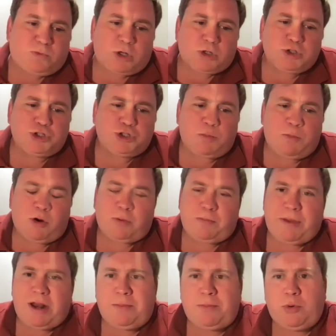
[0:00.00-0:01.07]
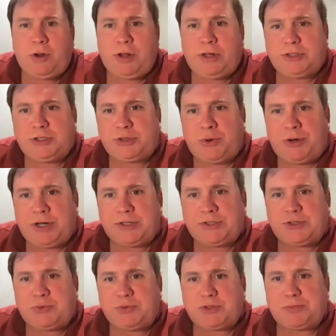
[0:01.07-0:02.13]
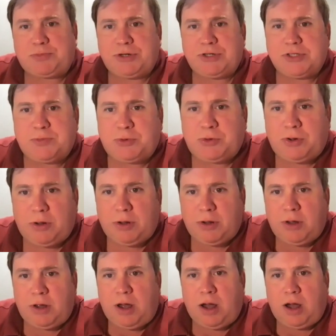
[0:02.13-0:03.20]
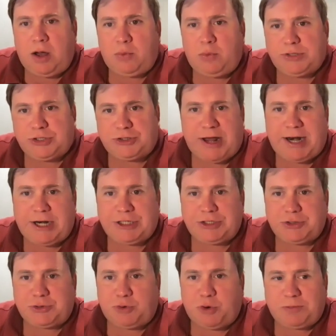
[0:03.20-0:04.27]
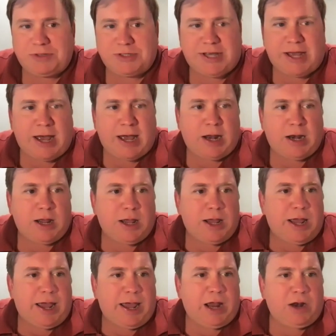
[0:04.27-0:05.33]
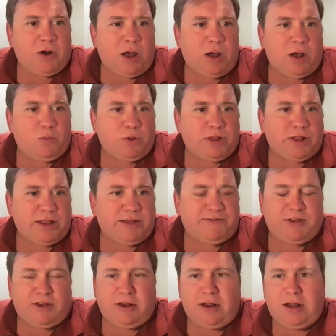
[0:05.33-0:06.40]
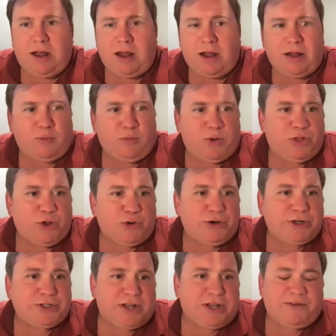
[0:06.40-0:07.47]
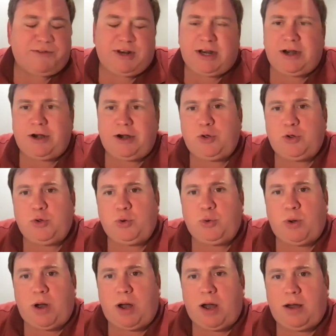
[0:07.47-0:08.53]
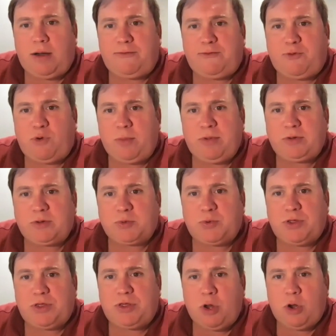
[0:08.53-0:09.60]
Jean-Marc Petitboy join us. He was a principal with strategies in Romans CAD, and with Chris Lovedare, who formerly is with